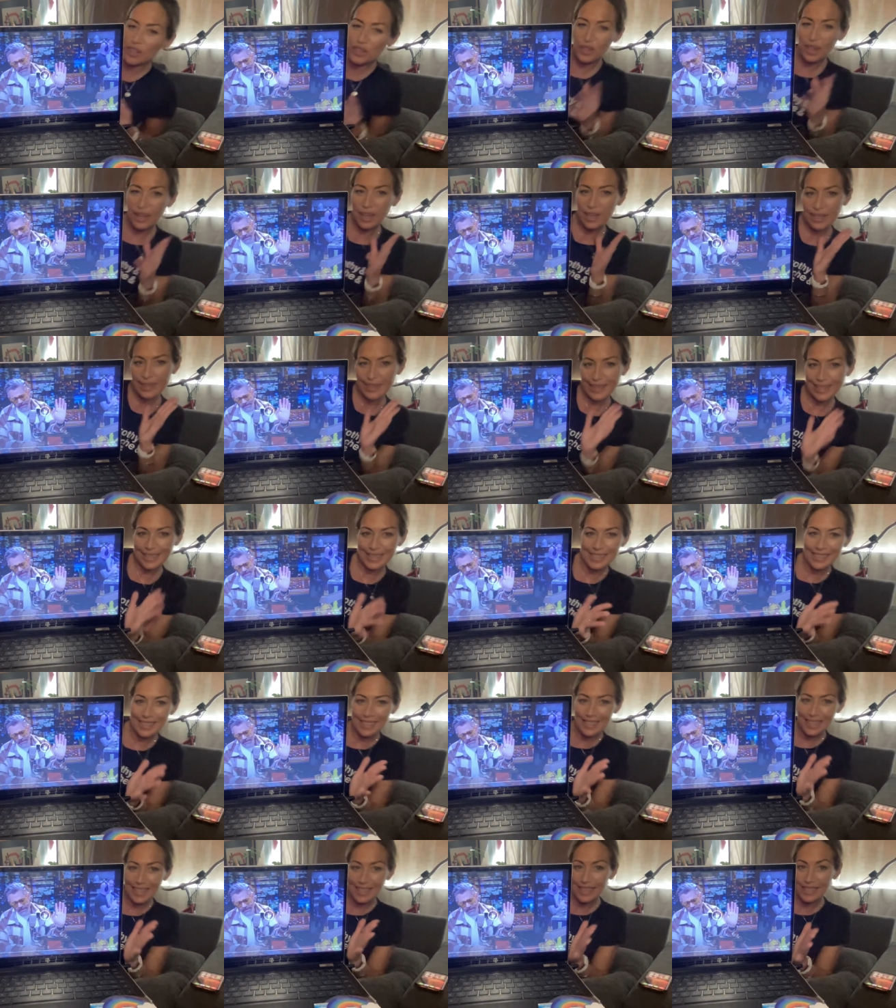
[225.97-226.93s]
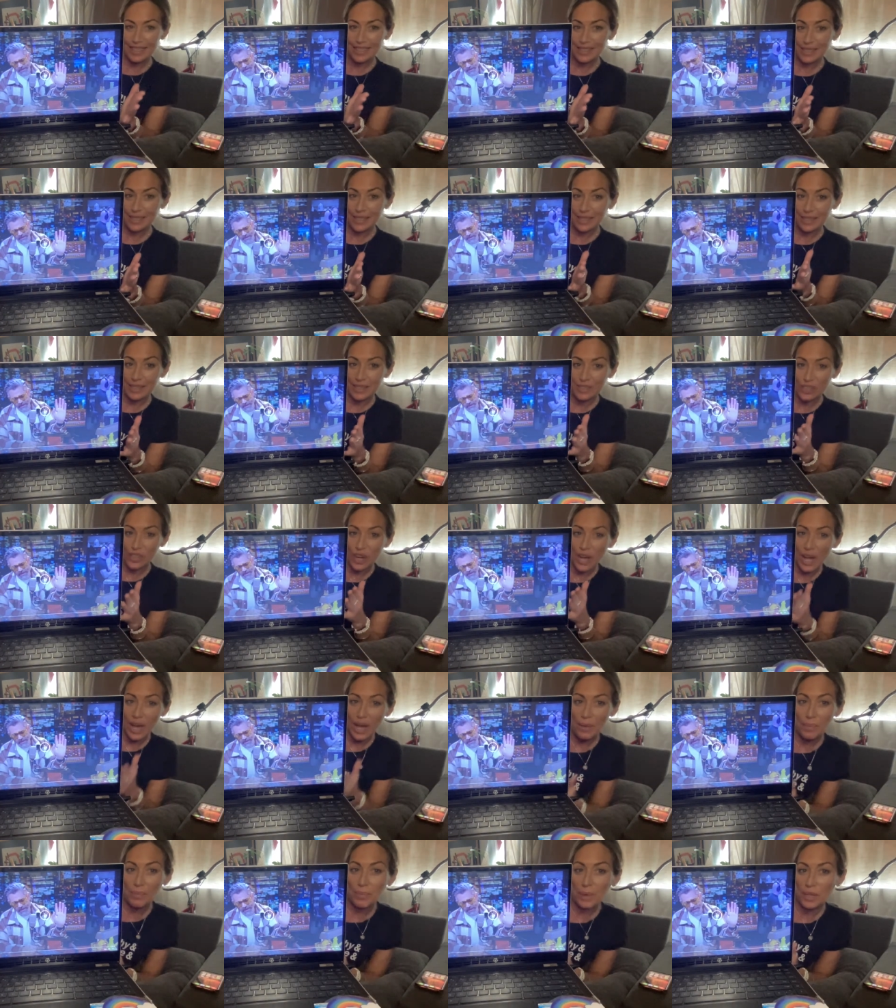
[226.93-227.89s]
so I can like sit and see the
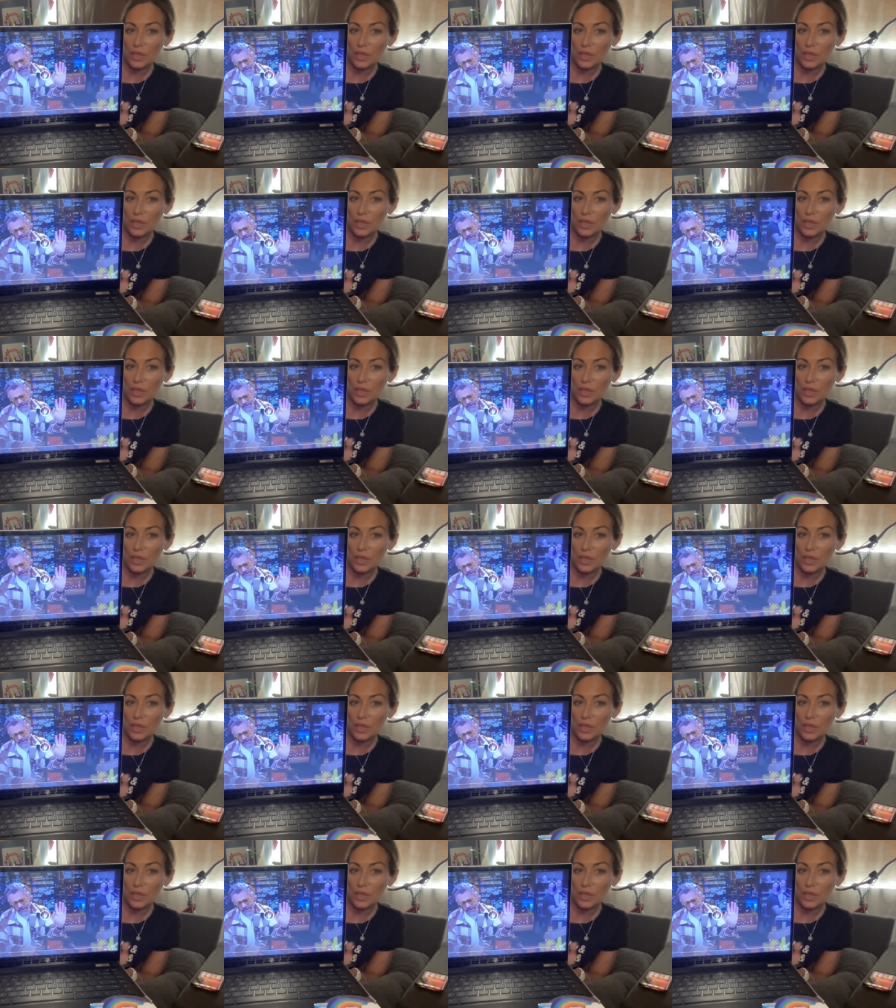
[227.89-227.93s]
chat.